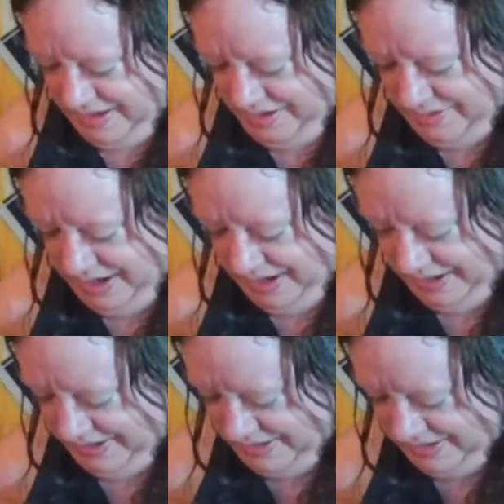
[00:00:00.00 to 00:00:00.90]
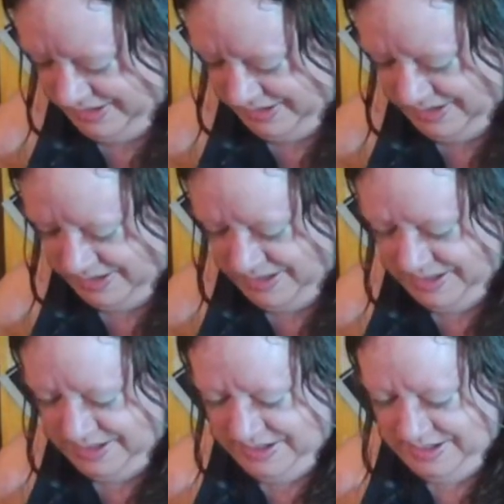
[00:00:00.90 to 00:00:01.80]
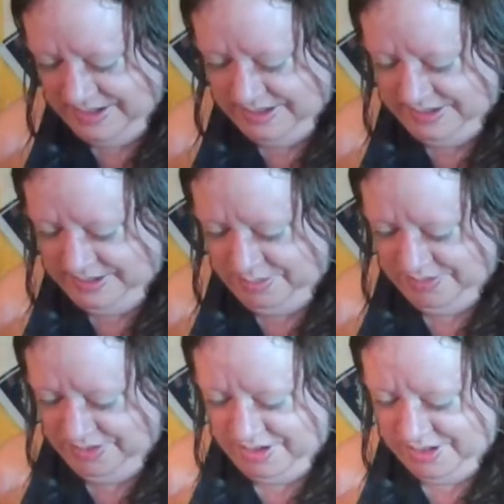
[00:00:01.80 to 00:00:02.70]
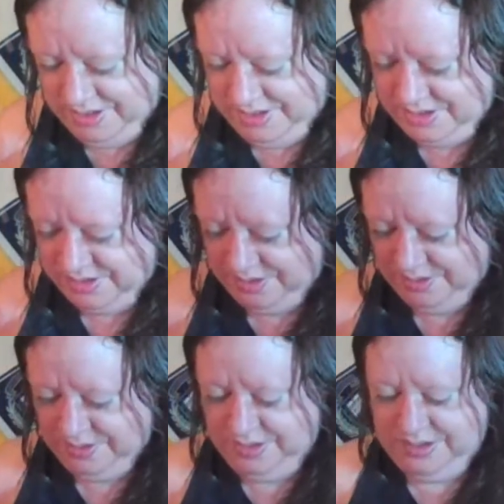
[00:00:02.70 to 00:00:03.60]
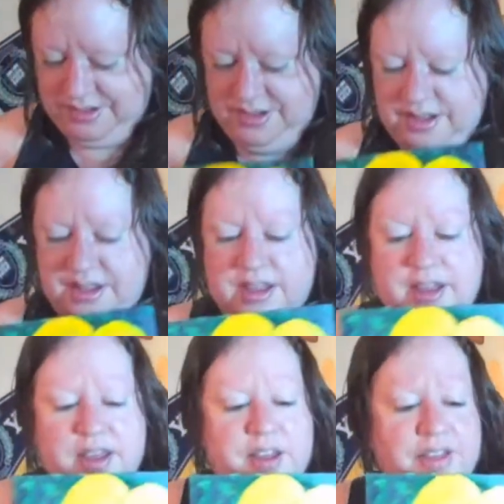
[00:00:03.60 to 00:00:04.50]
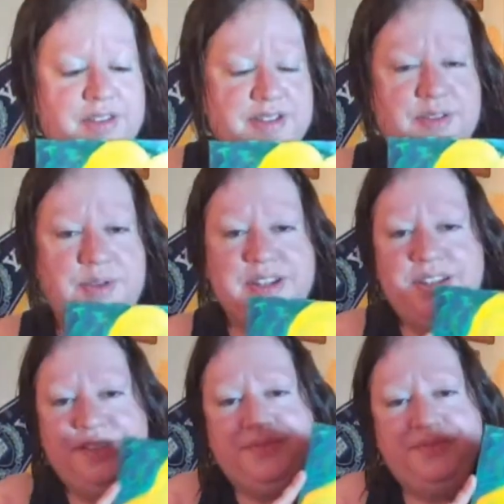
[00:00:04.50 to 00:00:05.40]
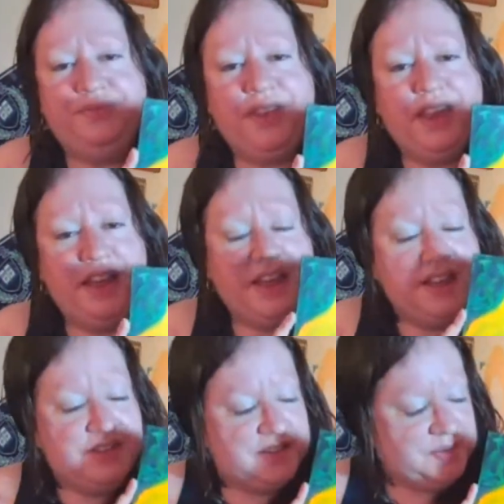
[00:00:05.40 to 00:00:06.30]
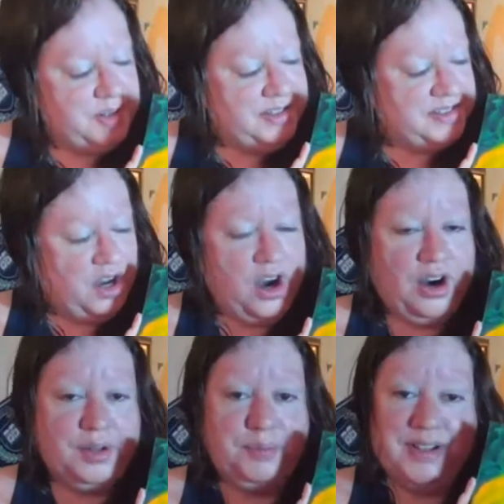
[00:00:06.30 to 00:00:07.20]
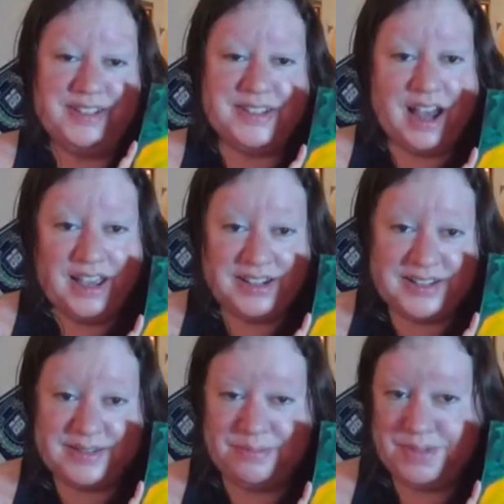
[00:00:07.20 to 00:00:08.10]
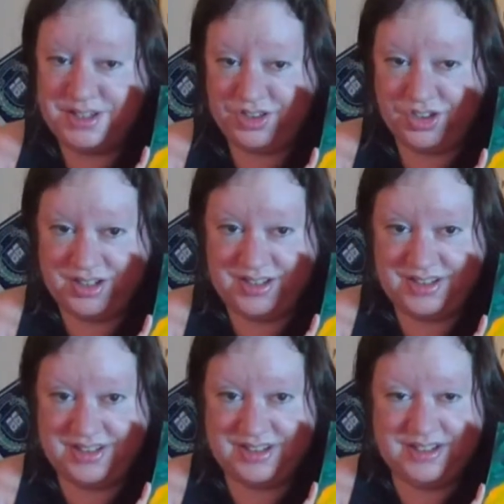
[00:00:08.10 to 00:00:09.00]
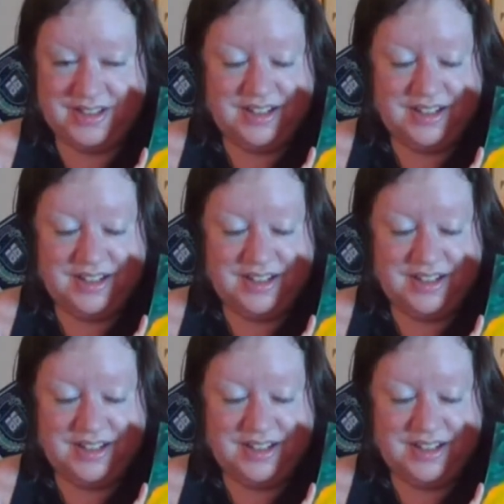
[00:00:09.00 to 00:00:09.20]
Okay. Let's move on to this one. This one is called Poseidon's Mistress.